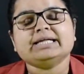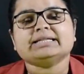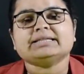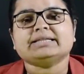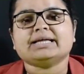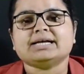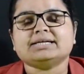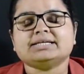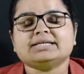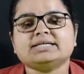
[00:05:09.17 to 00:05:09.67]

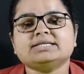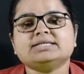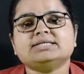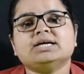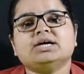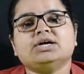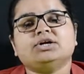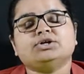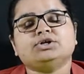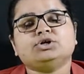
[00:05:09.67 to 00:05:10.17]
That is,
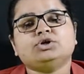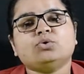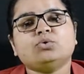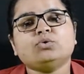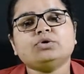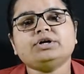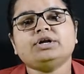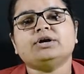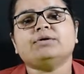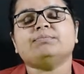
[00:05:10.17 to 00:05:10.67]

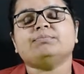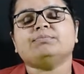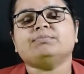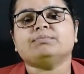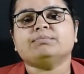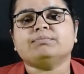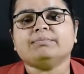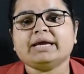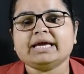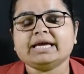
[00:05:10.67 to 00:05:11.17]
don't
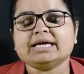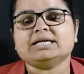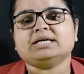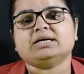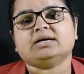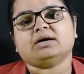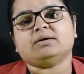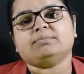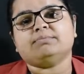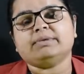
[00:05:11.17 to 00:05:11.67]
make
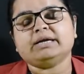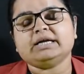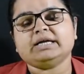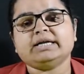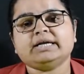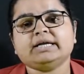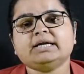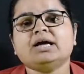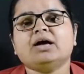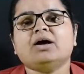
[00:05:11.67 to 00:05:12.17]
a
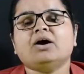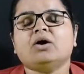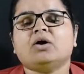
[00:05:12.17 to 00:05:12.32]
building